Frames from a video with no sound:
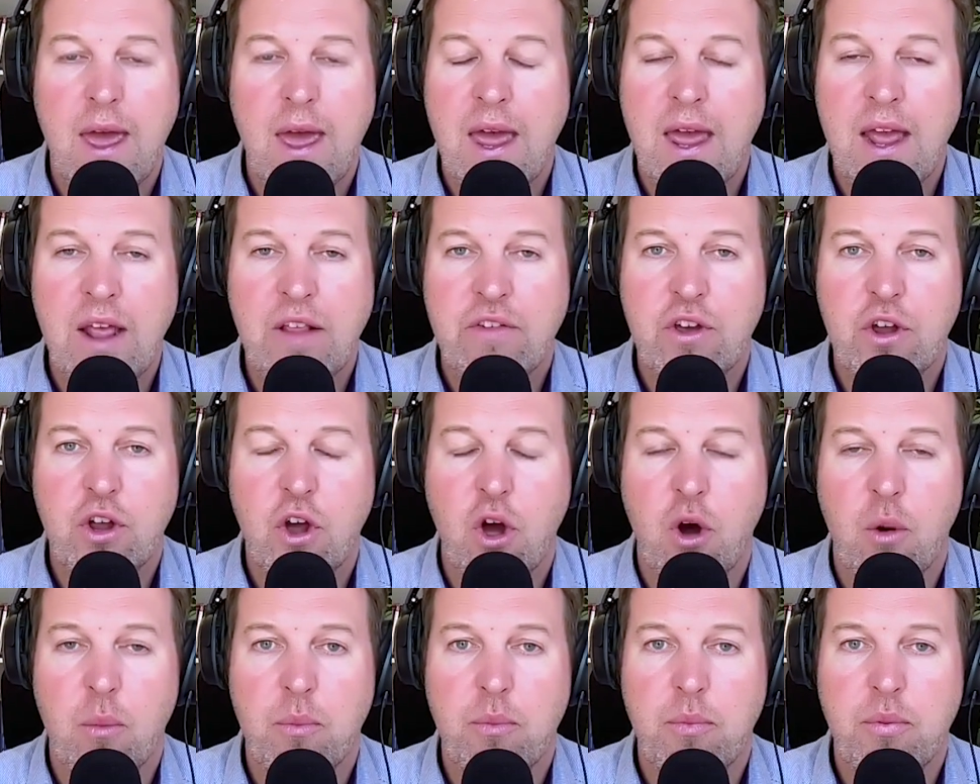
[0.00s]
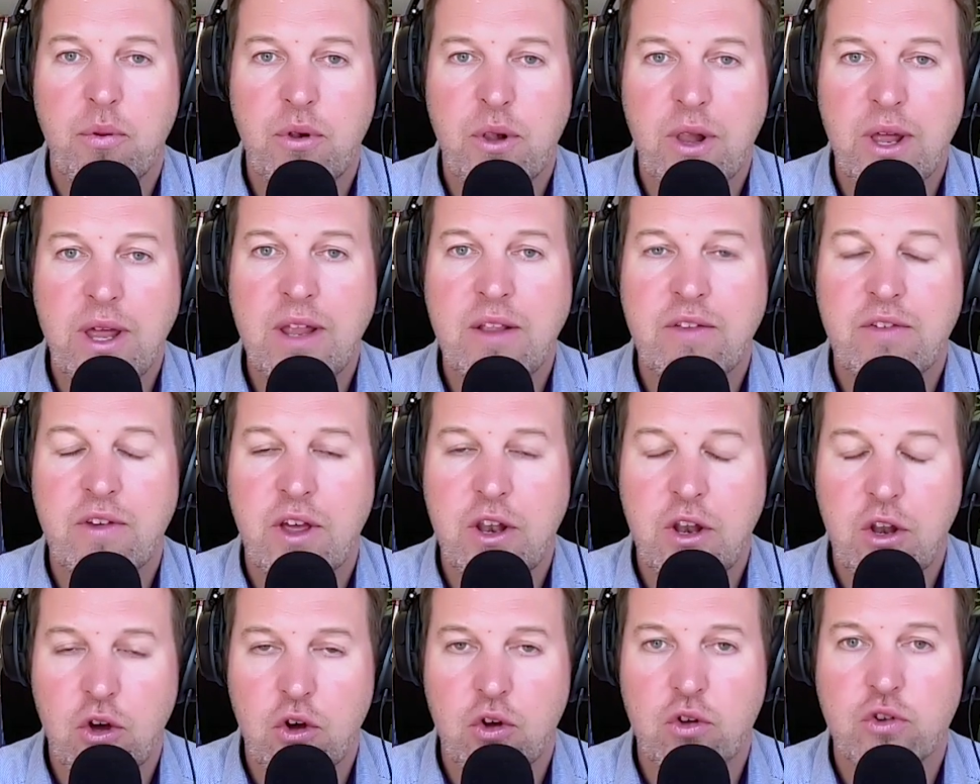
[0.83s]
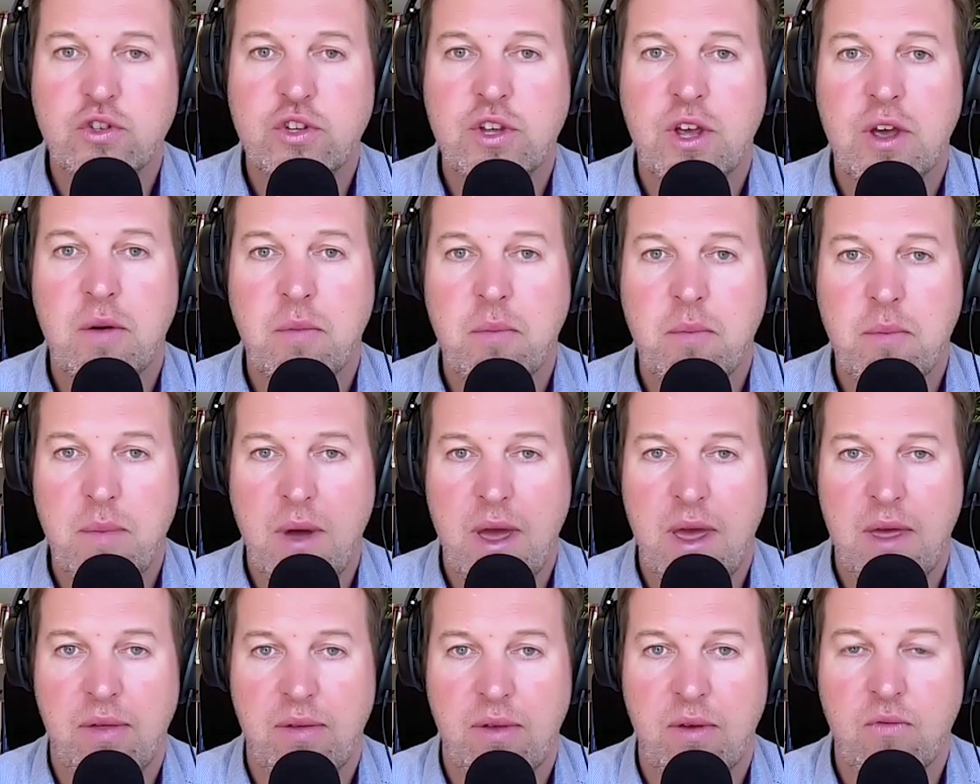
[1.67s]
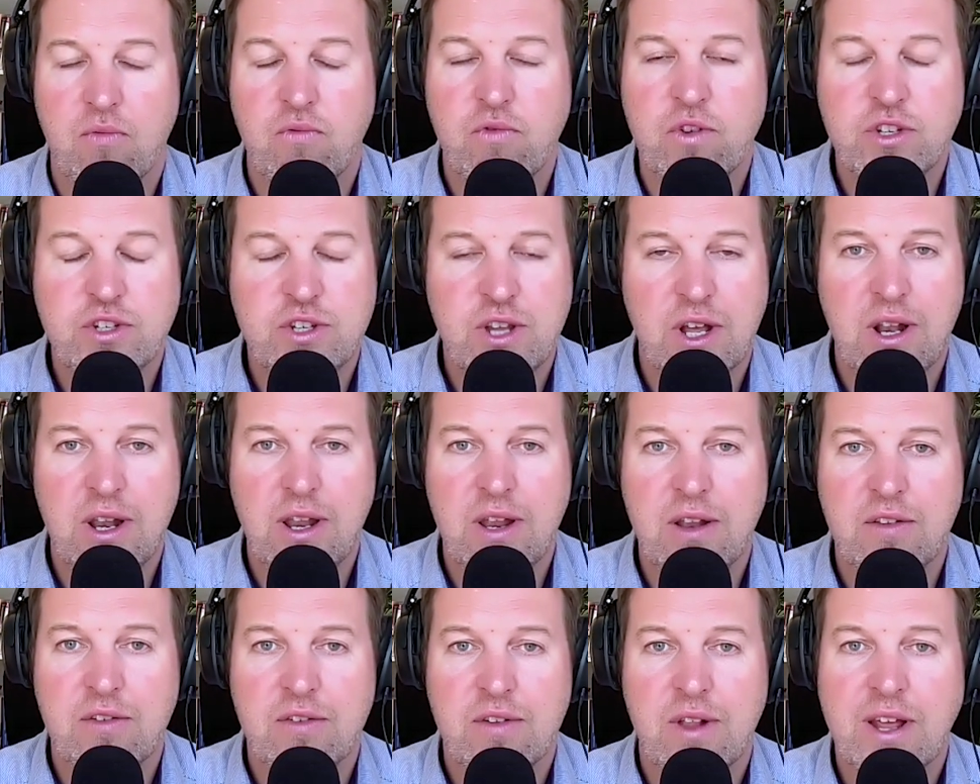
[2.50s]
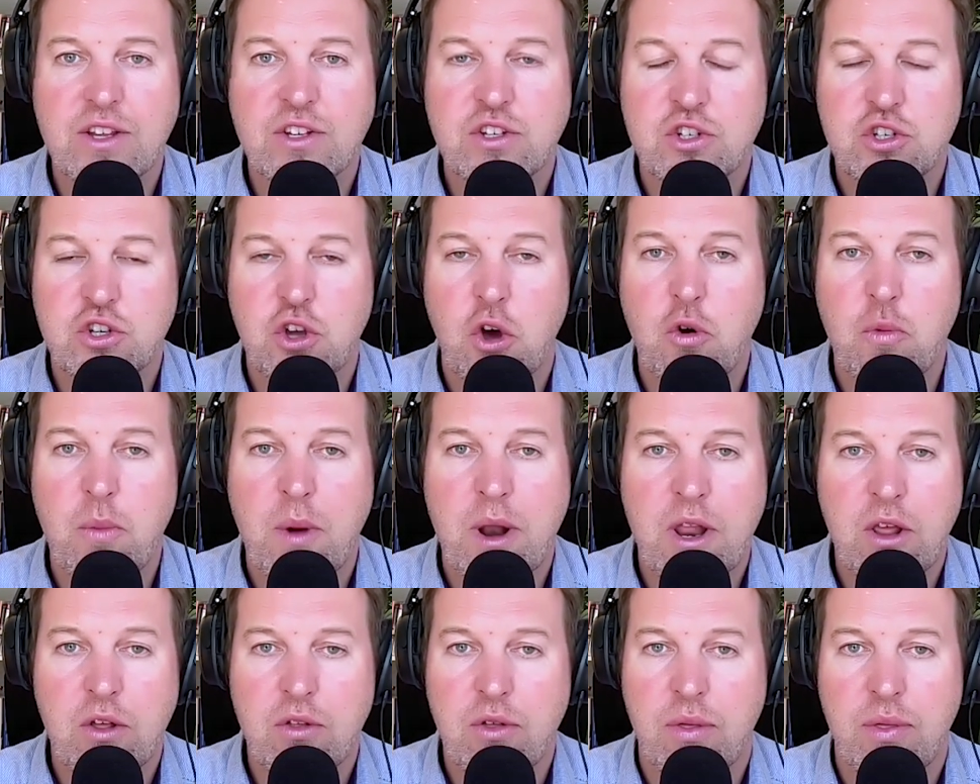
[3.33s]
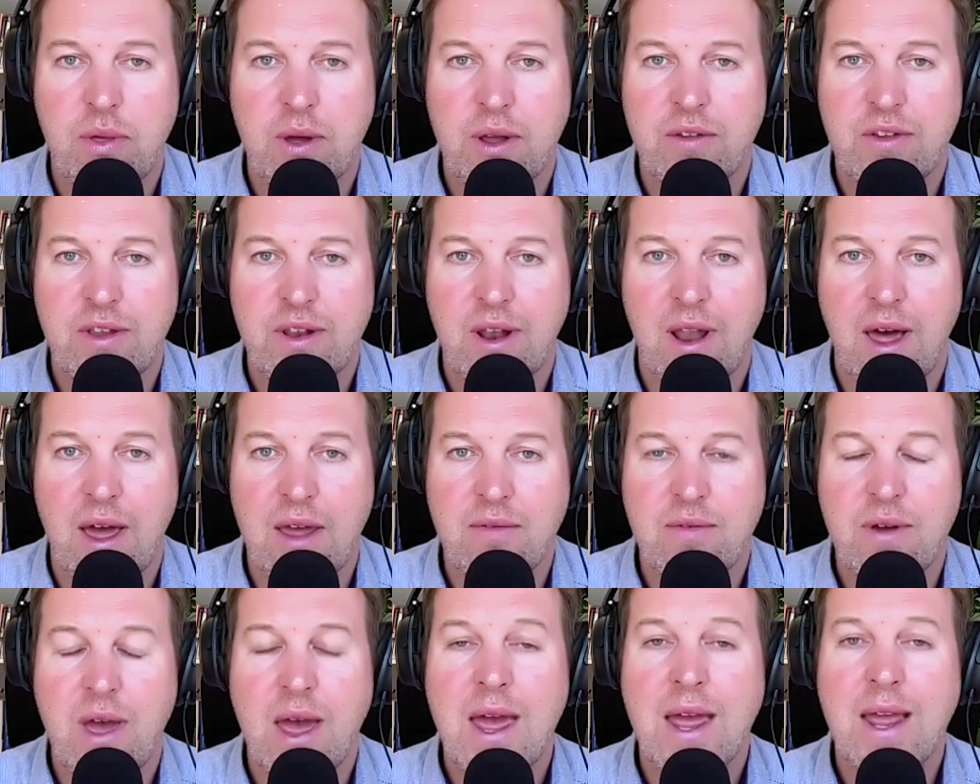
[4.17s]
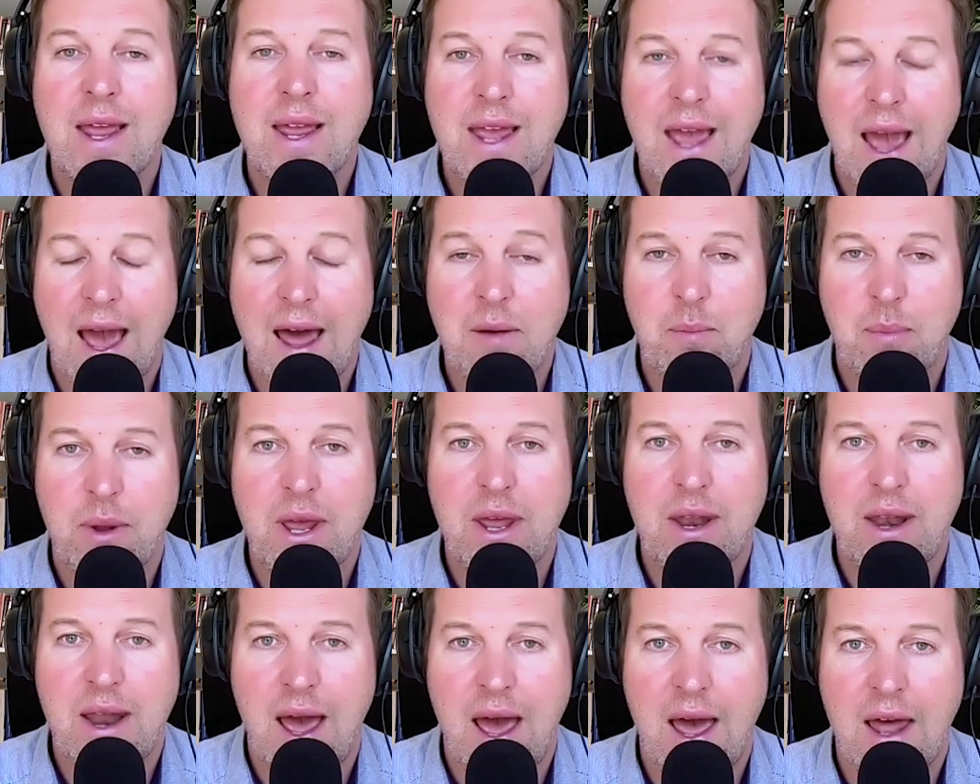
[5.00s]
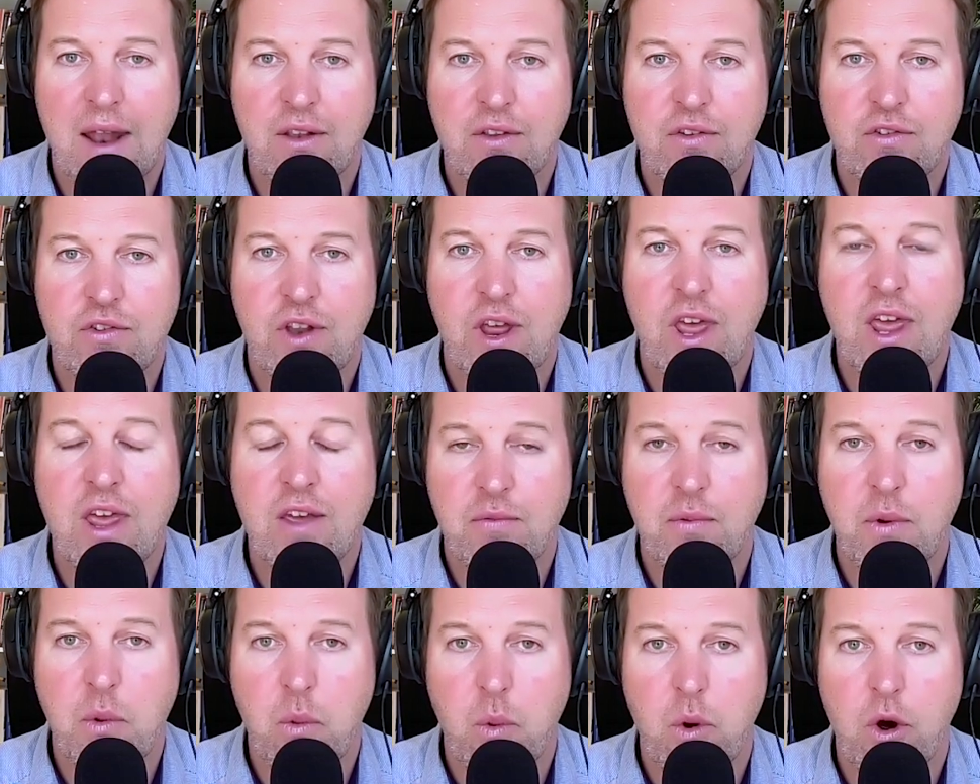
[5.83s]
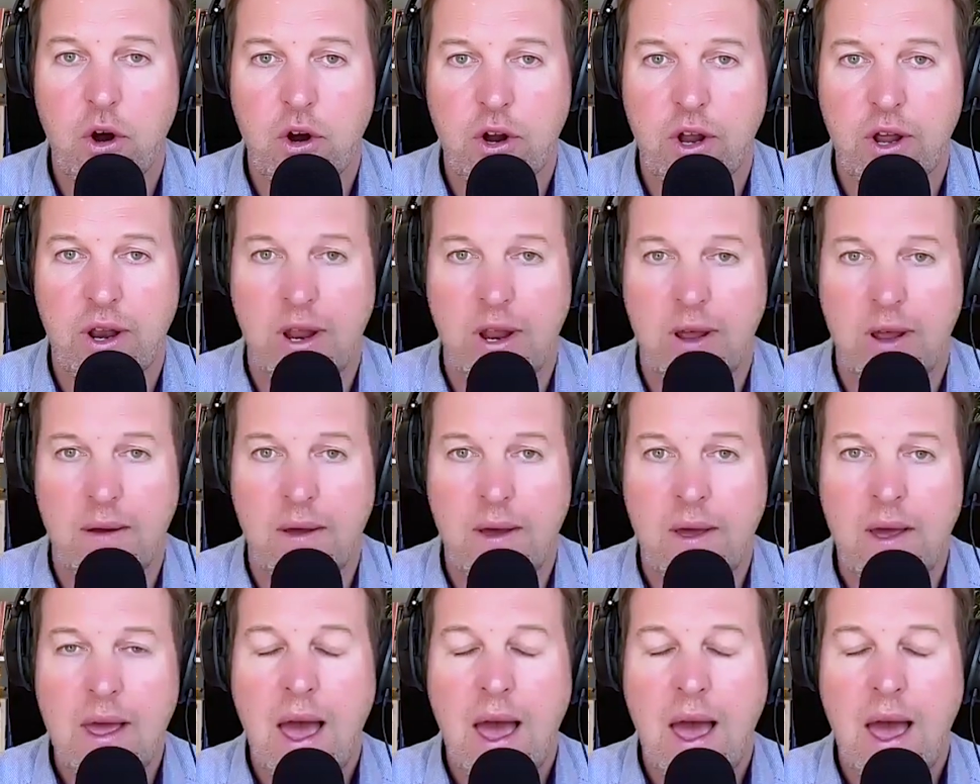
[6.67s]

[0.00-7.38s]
It's a complete and utter myth. Resilience, like so many other things in life, can be enhanced if we work at it.